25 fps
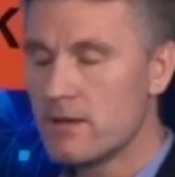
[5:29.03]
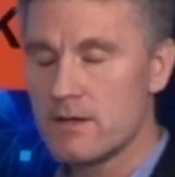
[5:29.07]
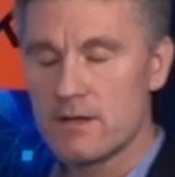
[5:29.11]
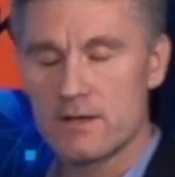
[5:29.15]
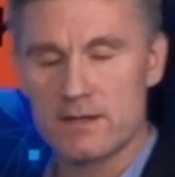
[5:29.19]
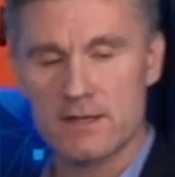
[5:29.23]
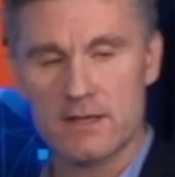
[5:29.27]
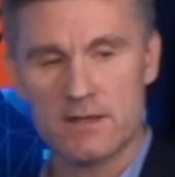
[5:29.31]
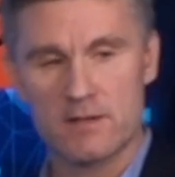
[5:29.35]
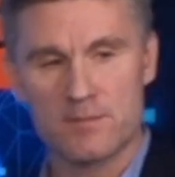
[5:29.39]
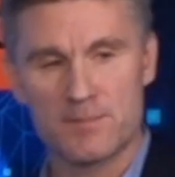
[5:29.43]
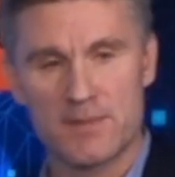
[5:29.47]

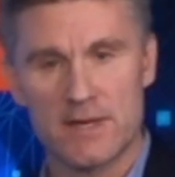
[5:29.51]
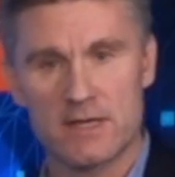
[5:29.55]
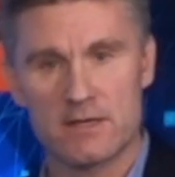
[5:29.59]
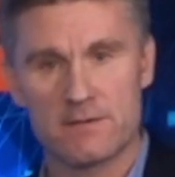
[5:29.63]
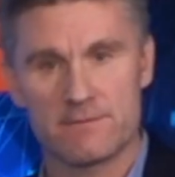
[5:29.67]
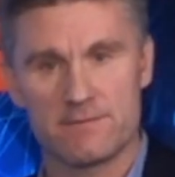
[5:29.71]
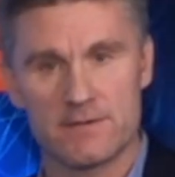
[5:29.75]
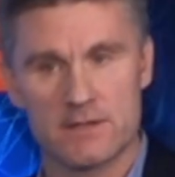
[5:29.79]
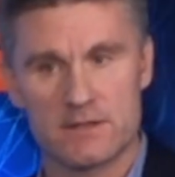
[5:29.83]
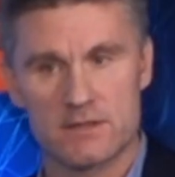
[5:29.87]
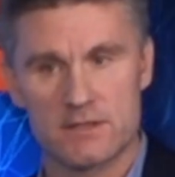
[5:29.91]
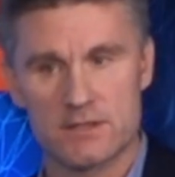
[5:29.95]
Another
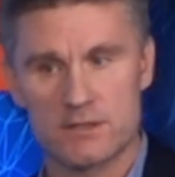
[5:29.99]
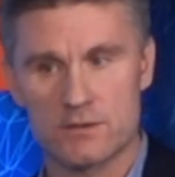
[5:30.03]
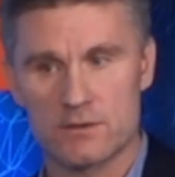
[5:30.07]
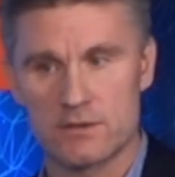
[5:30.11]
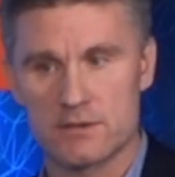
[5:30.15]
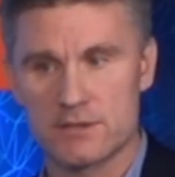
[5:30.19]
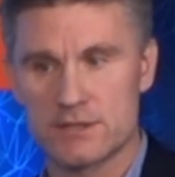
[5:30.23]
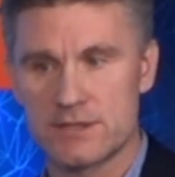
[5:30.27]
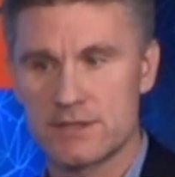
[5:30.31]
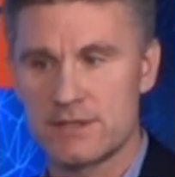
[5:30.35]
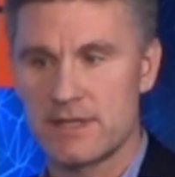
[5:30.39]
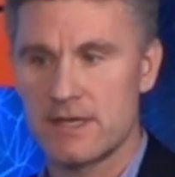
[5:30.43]
benefit is
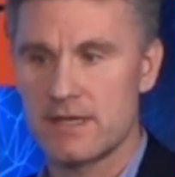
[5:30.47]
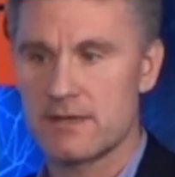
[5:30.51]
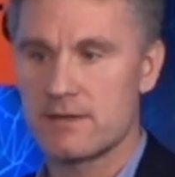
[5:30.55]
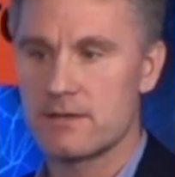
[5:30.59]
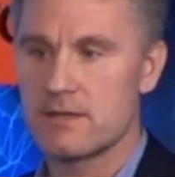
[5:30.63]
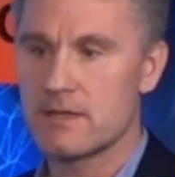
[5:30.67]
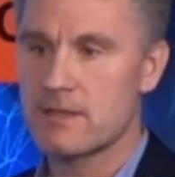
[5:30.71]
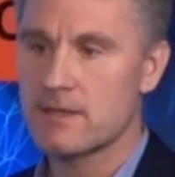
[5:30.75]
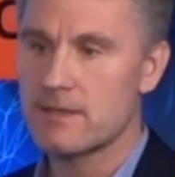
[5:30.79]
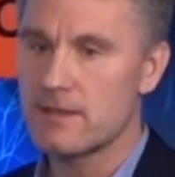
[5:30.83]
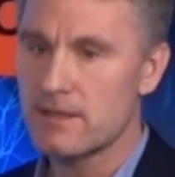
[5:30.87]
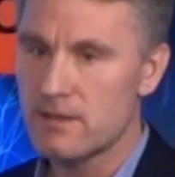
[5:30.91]
also that
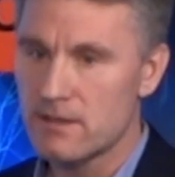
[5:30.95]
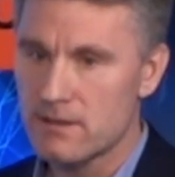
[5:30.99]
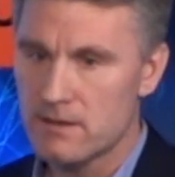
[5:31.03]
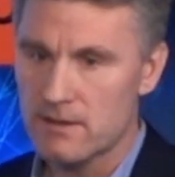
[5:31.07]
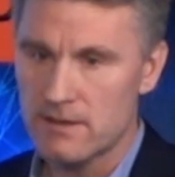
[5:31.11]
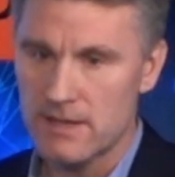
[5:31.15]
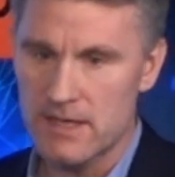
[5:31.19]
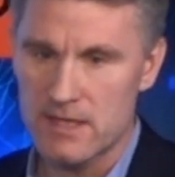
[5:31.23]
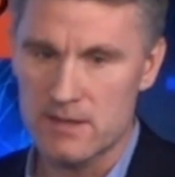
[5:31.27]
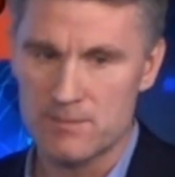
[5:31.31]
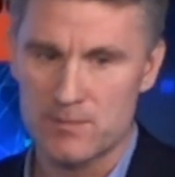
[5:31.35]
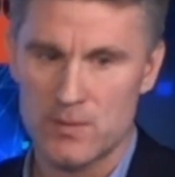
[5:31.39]
the
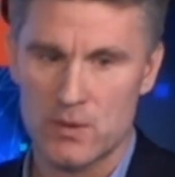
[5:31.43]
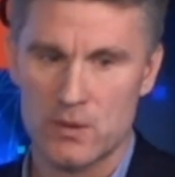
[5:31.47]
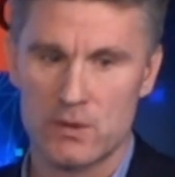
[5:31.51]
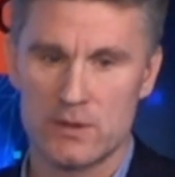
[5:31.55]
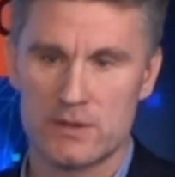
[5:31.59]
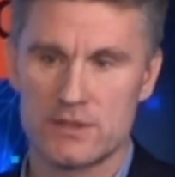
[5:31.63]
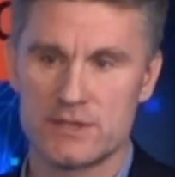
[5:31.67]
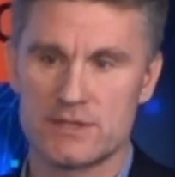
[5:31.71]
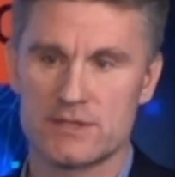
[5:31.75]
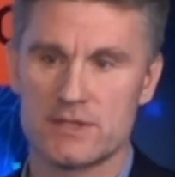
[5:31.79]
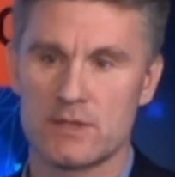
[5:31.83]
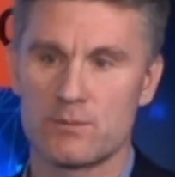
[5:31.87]
clinical
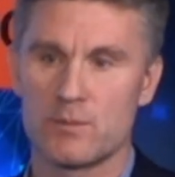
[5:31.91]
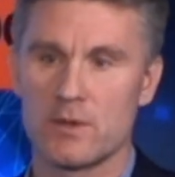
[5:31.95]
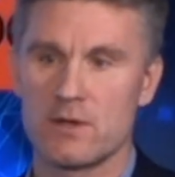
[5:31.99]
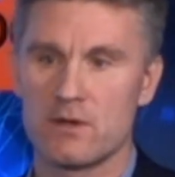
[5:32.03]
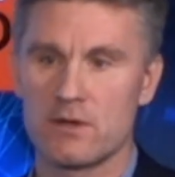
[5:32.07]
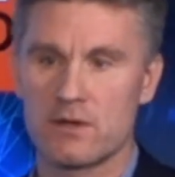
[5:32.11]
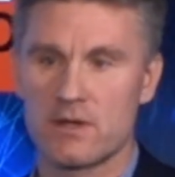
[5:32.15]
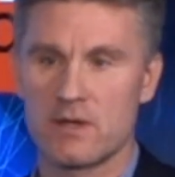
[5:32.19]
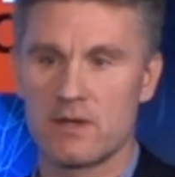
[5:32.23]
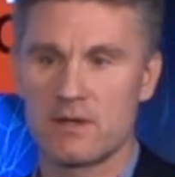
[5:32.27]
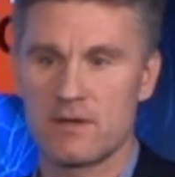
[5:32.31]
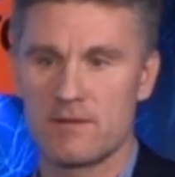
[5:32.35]
endpoints that we're
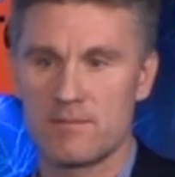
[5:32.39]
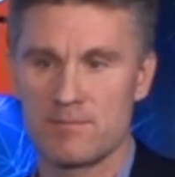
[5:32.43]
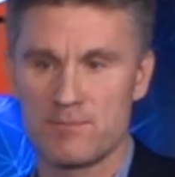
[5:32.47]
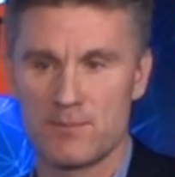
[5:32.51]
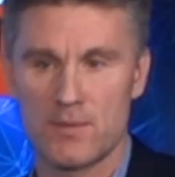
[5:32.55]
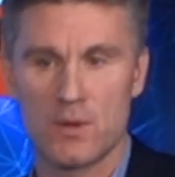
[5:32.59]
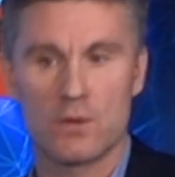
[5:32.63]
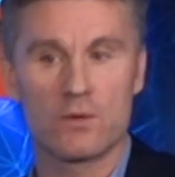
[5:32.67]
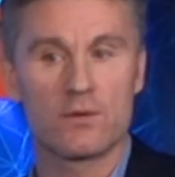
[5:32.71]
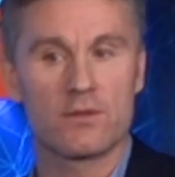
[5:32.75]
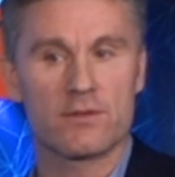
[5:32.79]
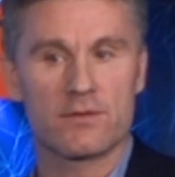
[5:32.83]
looking
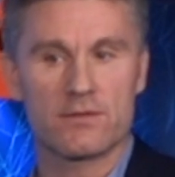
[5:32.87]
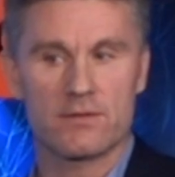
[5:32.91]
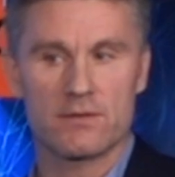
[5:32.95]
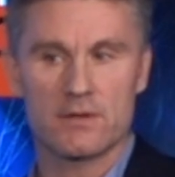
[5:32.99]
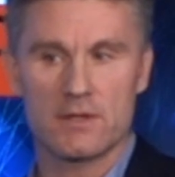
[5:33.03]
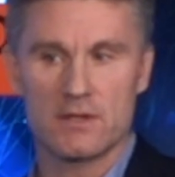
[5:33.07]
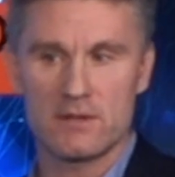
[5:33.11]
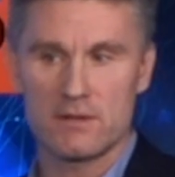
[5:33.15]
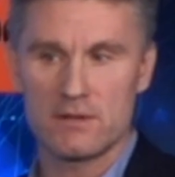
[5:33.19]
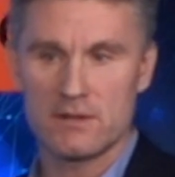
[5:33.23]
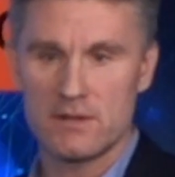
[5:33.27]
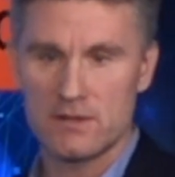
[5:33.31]
both
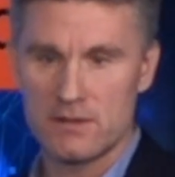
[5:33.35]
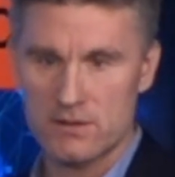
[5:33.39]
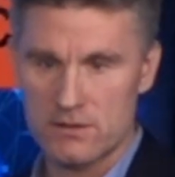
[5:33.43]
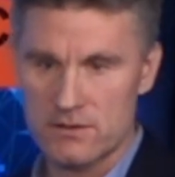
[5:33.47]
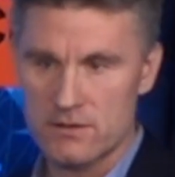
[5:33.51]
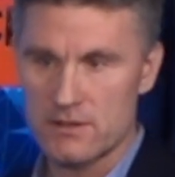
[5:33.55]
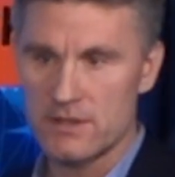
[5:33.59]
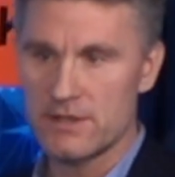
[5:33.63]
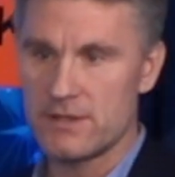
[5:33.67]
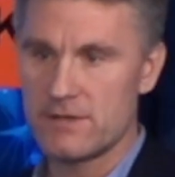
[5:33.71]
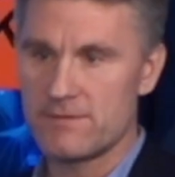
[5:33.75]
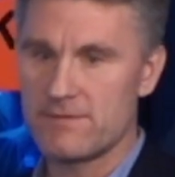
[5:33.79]
in
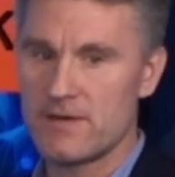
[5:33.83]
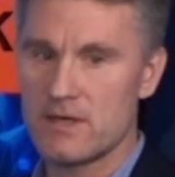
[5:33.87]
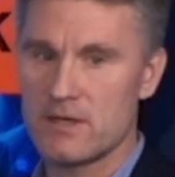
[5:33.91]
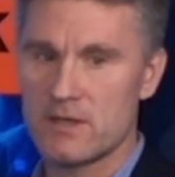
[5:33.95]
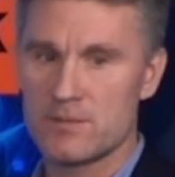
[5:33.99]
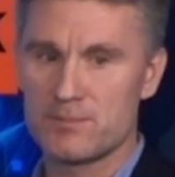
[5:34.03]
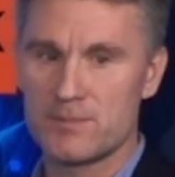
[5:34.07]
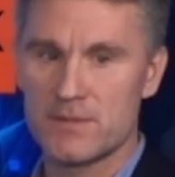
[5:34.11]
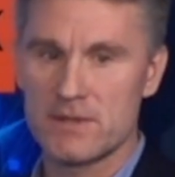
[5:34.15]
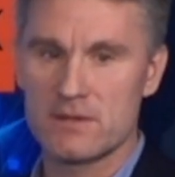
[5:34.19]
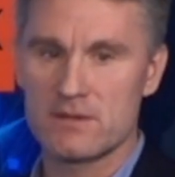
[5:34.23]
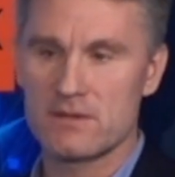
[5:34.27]
early
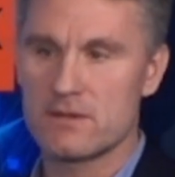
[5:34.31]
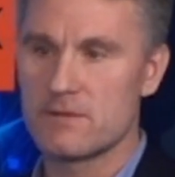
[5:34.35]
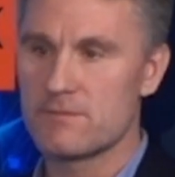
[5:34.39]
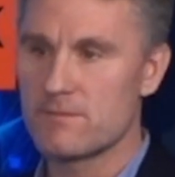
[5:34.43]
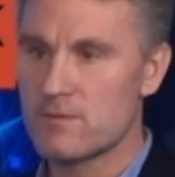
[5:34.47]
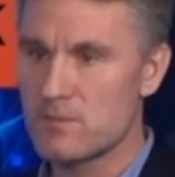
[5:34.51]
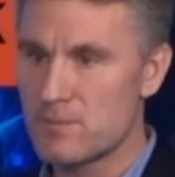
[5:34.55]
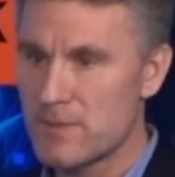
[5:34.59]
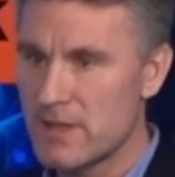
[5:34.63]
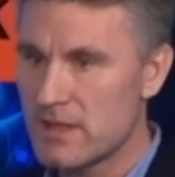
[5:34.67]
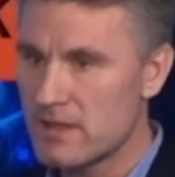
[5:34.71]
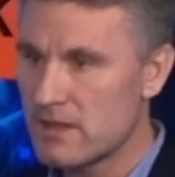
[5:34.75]
development and
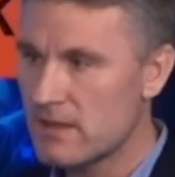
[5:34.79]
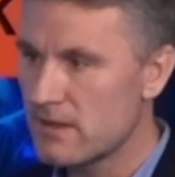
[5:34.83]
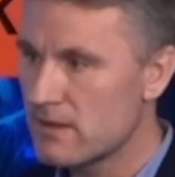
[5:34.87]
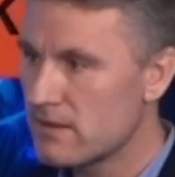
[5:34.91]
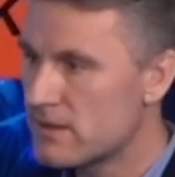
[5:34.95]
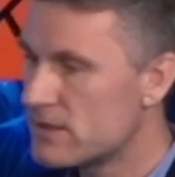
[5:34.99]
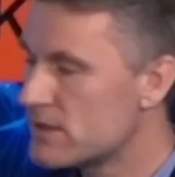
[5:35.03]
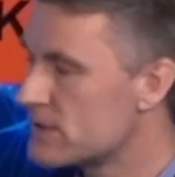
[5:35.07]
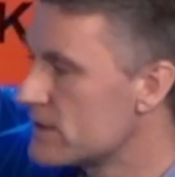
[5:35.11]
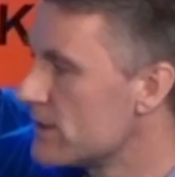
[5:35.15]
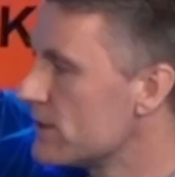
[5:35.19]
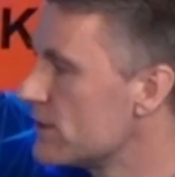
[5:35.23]
for making
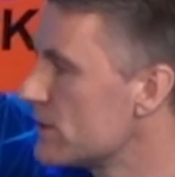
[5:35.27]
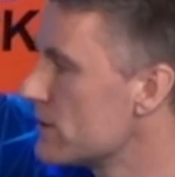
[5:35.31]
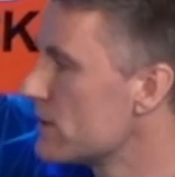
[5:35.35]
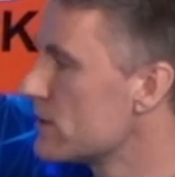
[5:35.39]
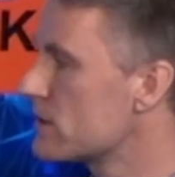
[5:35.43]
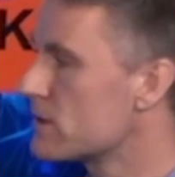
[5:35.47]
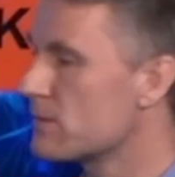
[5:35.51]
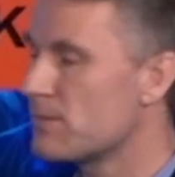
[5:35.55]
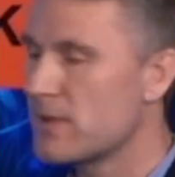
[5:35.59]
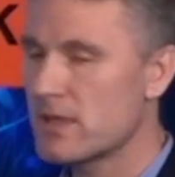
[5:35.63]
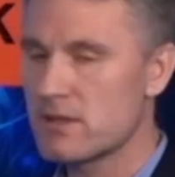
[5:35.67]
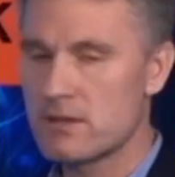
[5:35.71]

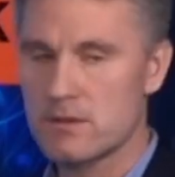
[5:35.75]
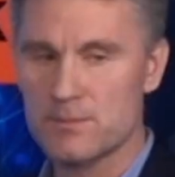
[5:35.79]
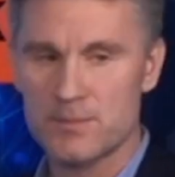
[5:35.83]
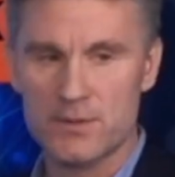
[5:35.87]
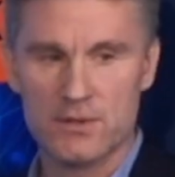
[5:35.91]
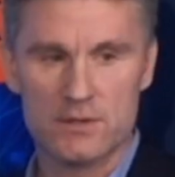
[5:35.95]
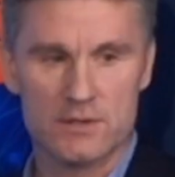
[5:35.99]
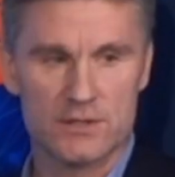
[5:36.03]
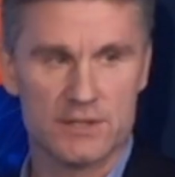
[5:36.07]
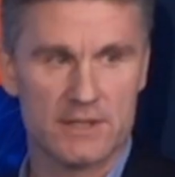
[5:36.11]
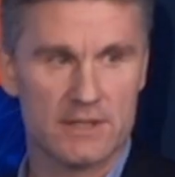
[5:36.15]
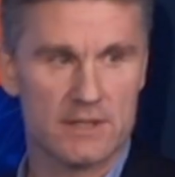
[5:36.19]
decisions about the
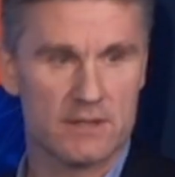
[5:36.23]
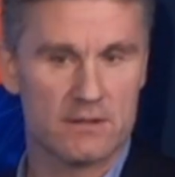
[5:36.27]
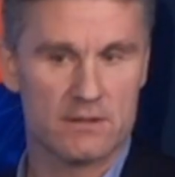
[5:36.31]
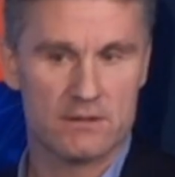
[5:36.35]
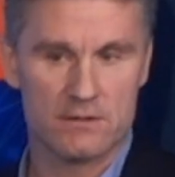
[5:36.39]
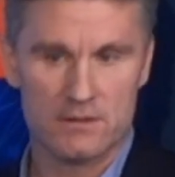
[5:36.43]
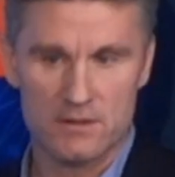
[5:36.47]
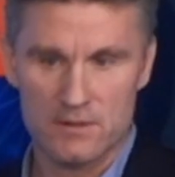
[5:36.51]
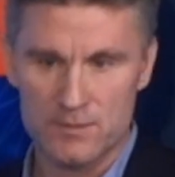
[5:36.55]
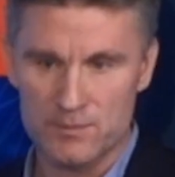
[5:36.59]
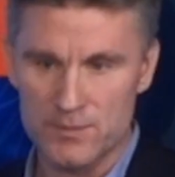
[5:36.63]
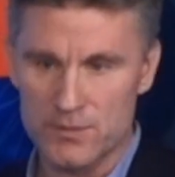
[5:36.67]

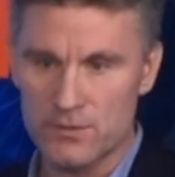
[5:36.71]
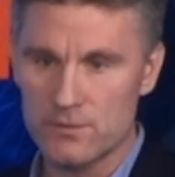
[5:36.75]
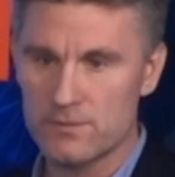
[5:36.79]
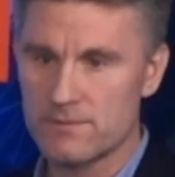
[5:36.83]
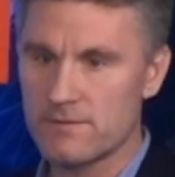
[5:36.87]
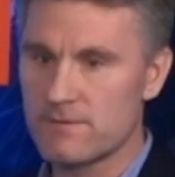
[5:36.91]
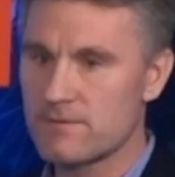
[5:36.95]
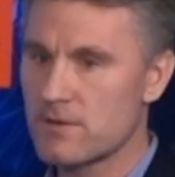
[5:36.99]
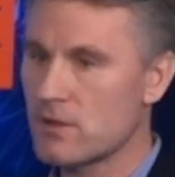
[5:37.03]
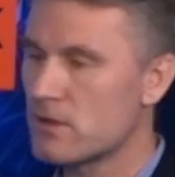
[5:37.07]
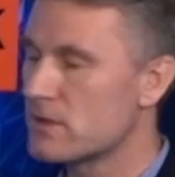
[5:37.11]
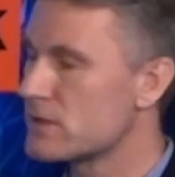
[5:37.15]
project in
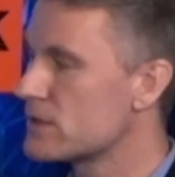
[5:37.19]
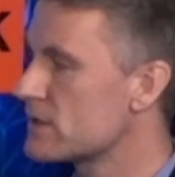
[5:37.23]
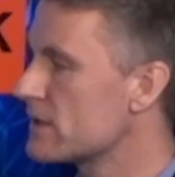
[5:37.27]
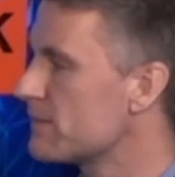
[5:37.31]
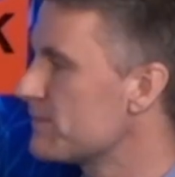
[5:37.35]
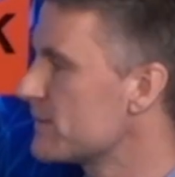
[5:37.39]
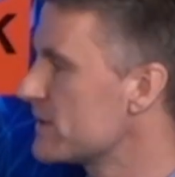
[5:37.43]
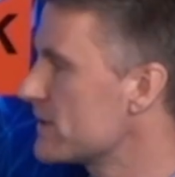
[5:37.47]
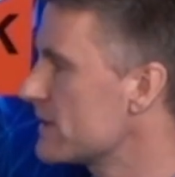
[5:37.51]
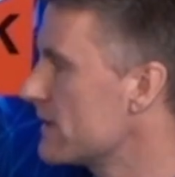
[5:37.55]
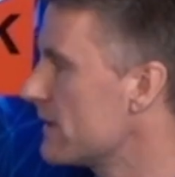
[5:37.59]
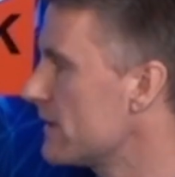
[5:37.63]
proof of
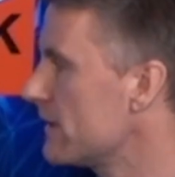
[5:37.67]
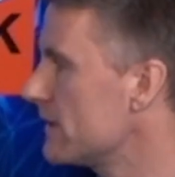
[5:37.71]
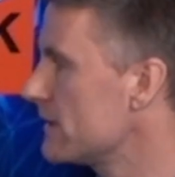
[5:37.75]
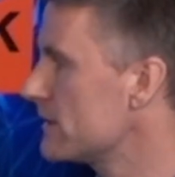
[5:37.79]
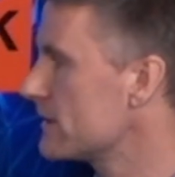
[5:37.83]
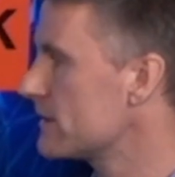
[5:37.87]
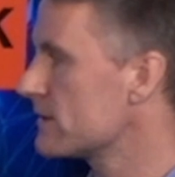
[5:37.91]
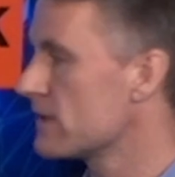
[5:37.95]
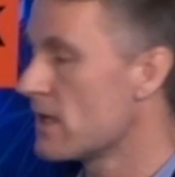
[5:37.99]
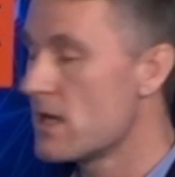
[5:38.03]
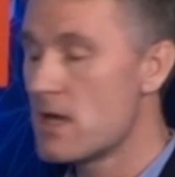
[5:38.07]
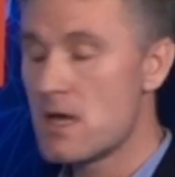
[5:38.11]
concept
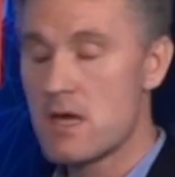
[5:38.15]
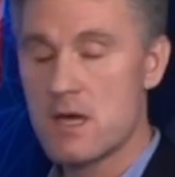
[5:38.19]
studies,